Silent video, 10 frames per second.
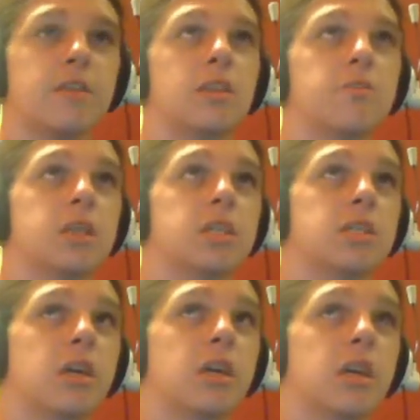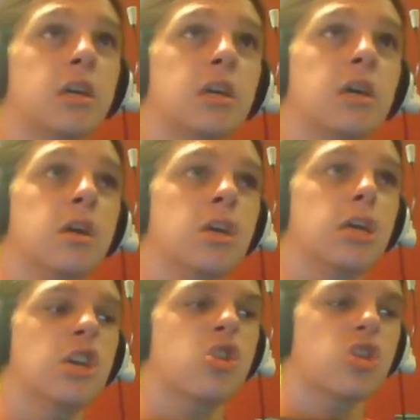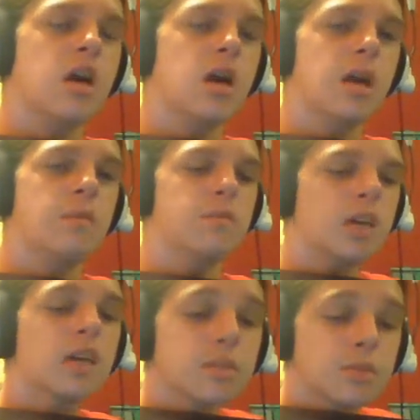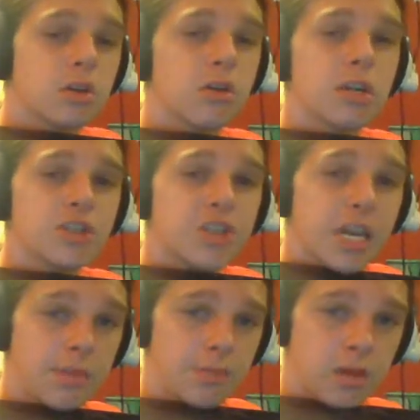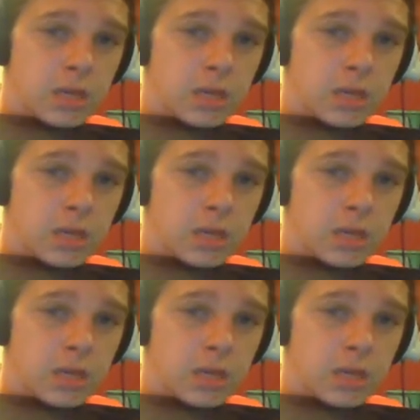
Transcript: the PC each time, and because I'm so out of shape,